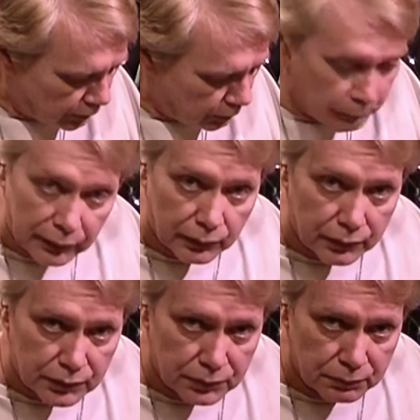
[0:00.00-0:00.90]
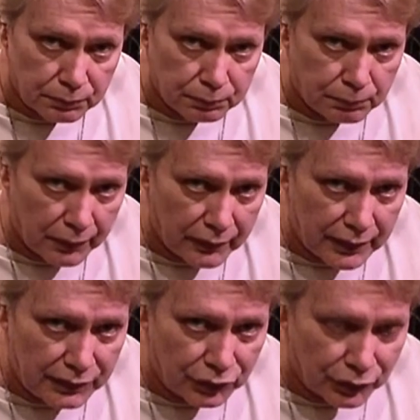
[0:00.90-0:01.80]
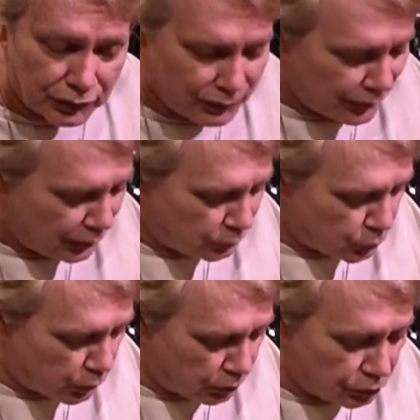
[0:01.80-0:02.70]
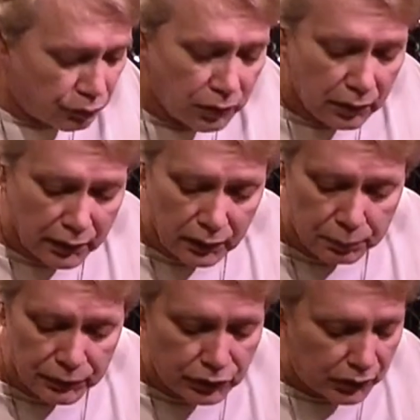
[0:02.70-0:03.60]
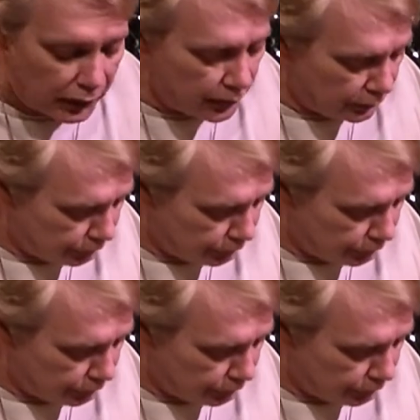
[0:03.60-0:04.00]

Because Mother Nature will really appreciate it.